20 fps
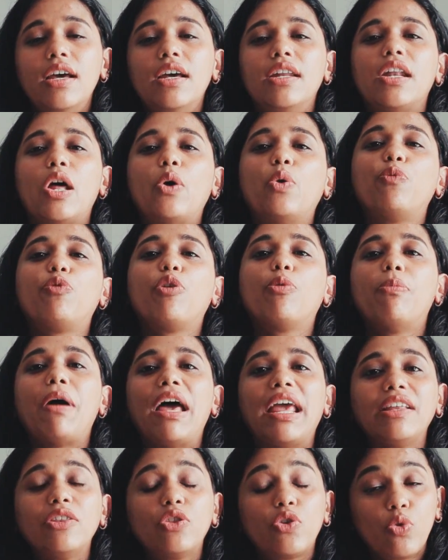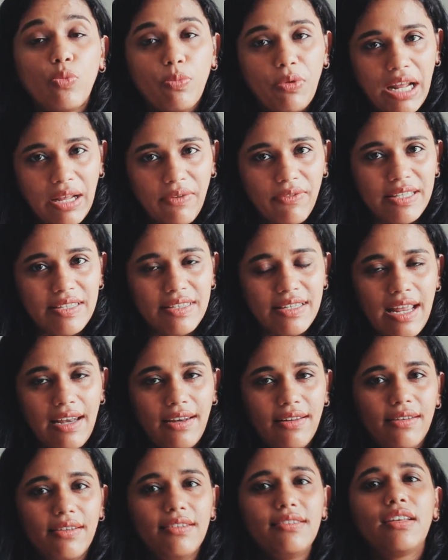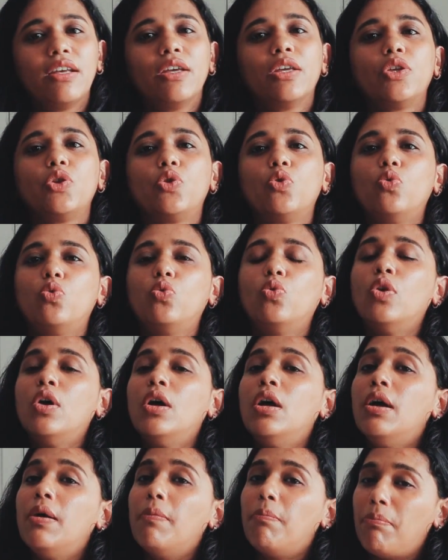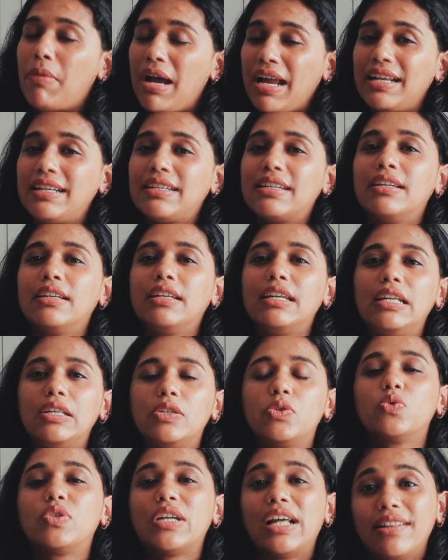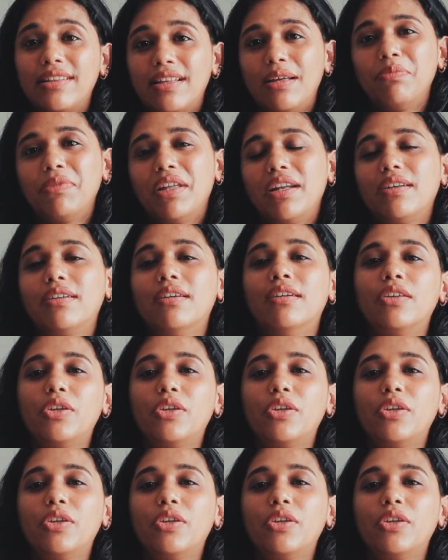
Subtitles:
Now, if you're buying through private sellers, you might need to tell them that,